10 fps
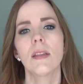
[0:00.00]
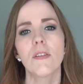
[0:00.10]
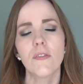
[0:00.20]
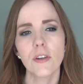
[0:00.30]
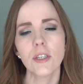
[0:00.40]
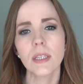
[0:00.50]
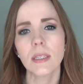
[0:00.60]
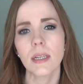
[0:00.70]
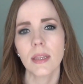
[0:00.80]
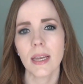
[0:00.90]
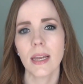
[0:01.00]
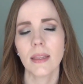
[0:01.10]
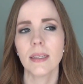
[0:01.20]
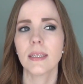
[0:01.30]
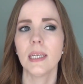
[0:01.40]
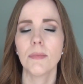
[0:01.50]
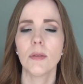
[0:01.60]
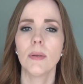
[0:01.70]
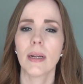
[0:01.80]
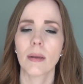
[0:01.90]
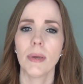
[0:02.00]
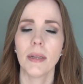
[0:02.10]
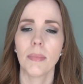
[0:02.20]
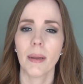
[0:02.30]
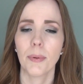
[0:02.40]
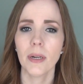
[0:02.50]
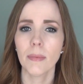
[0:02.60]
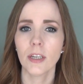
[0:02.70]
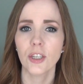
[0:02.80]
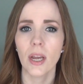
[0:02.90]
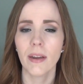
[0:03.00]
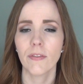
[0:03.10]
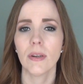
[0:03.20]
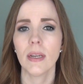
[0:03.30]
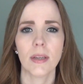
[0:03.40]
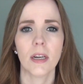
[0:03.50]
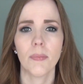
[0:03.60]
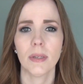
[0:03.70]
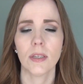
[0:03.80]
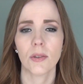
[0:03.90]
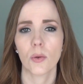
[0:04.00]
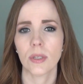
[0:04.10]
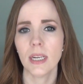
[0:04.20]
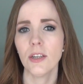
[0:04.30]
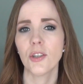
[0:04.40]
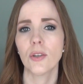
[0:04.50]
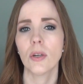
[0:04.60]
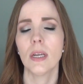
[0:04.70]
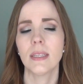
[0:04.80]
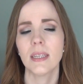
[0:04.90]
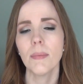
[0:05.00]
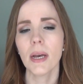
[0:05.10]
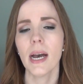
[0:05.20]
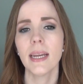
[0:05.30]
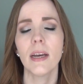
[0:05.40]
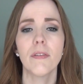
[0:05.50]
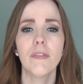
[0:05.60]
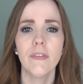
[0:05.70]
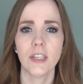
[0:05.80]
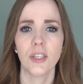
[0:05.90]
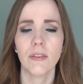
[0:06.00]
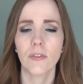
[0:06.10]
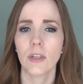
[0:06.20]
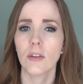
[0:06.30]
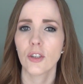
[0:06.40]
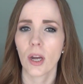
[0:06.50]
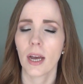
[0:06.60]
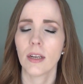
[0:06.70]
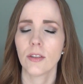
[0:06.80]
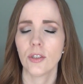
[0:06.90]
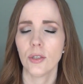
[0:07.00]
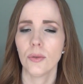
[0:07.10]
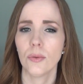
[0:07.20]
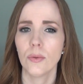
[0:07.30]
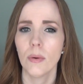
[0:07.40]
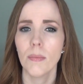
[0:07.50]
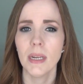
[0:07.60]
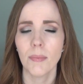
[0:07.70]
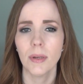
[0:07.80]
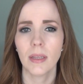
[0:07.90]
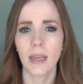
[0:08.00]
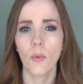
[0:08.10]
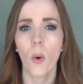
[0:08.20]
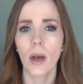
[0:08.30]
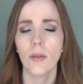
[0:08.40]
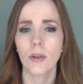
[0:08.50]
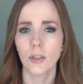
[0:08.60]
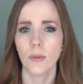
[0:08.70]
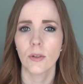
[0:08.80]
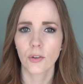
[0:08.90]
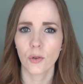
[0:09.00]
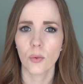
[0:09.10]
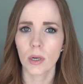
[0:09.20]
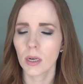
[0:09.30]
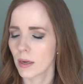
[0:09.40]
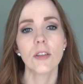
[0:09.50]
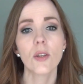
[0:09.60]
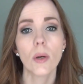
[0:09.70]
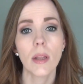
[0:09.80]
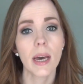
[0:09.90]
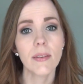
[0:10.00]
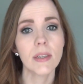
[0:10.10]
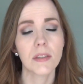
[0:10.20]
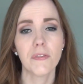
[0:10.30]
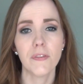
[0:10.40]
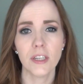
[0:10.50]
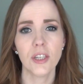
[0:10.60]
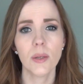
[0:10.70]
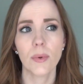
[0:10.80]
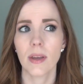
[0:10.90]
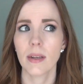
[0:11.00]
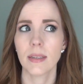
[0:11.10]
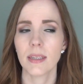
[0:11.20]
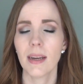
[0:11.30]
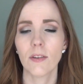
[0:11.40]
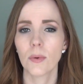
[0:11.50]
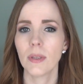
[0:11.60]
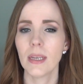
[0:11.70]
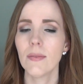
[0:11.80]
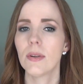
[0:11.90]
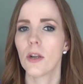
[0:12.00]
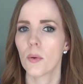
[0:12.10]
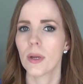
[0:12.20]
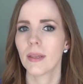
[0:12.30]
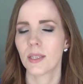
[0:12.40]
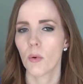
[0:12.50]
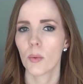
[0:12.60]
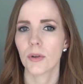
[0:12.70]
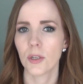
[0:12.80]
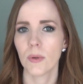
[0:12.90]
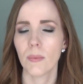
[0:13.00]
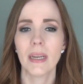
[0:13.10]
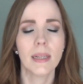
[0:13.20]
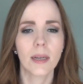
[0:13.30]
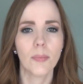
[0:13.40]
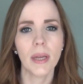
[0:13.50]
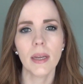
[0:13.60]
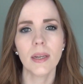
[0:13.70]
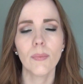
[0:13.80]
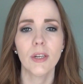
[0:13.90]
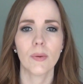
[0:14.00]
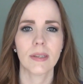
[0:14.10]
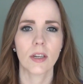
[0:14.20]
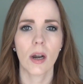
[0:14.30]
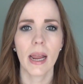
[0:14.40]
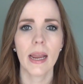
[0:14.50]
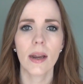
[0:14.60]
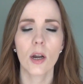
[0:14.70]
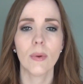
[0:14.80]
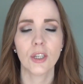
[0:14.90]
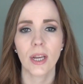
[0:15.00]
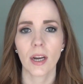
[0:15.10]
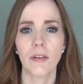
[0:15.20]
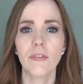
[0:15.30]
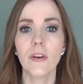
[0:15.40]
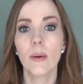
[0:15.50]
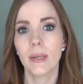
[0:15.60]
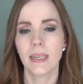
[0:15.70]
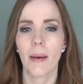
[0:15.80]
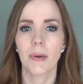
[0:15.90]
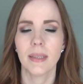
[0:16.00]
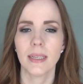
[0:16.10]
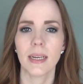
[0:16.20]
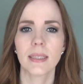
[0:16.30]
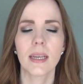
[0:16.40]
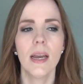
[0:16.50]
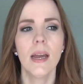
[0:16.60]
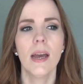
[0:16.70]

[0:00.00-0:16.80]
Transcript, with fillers: The first thing that seems to be recommended by pretty much every therapist or teacher is some kind of fidget for your child to manipulate while they're doing their schoolwork. So a lot of us fidget without us ever really even knowing that's what we're doing. We click a pen, we twist our hair, we shake our foot, we tap on the desk.